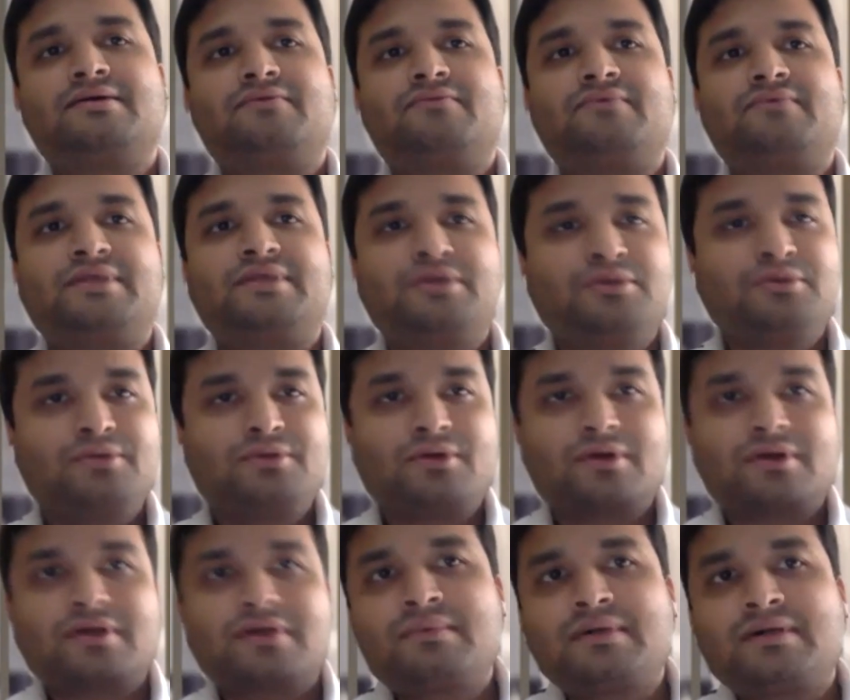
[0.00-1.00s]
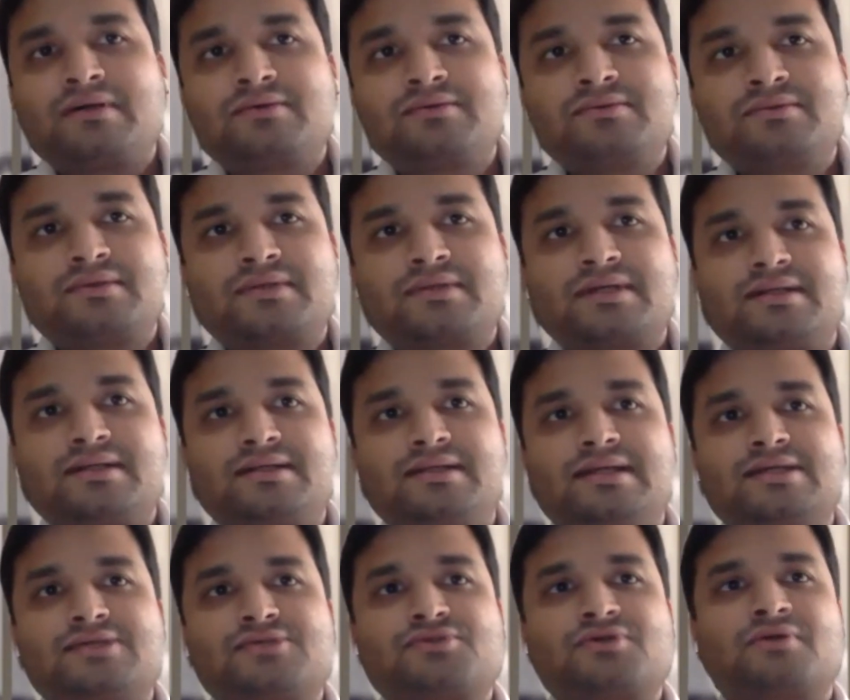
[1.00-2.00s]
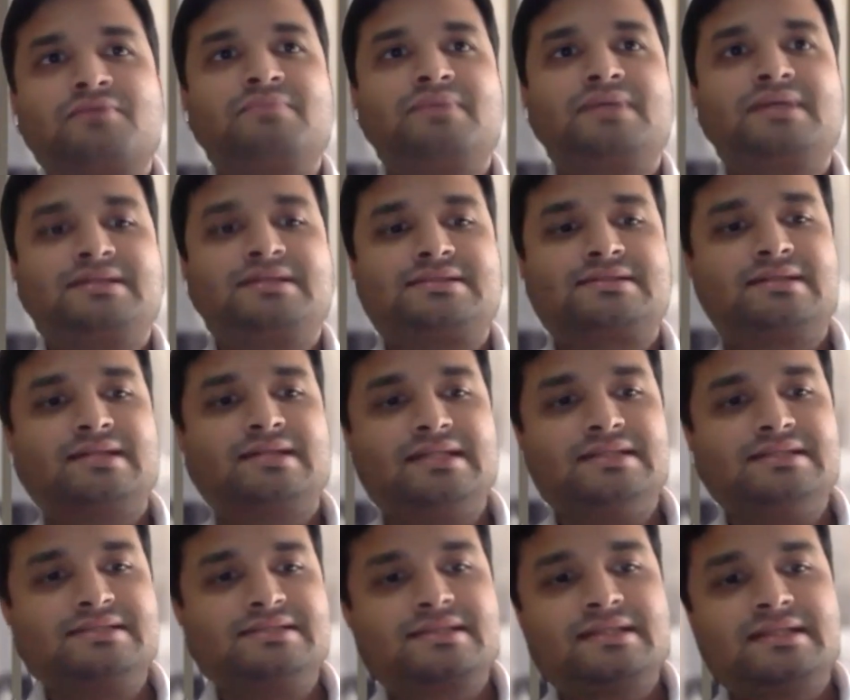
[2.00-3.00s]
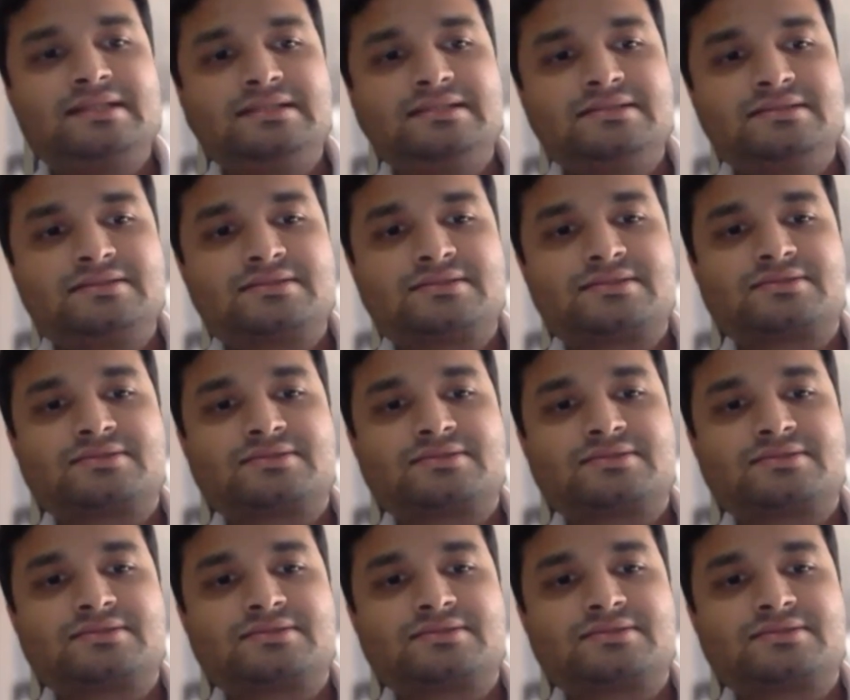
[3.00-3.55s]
Whether you talk about desktop-based, green screen,